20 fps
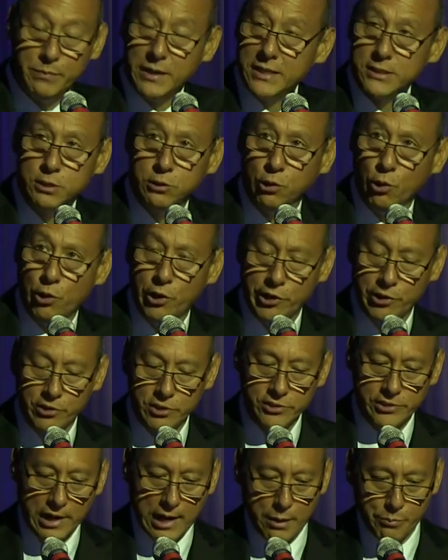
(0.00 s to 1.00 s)
the best
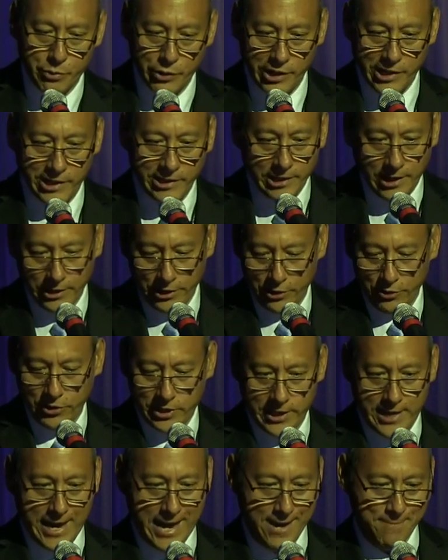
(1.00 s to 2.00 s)
lawyers operating on
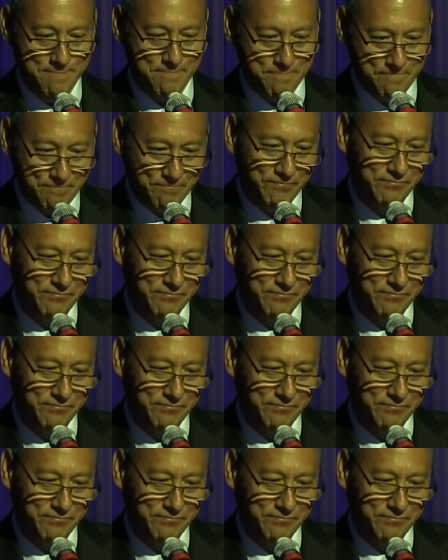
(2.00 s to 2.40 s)
you today.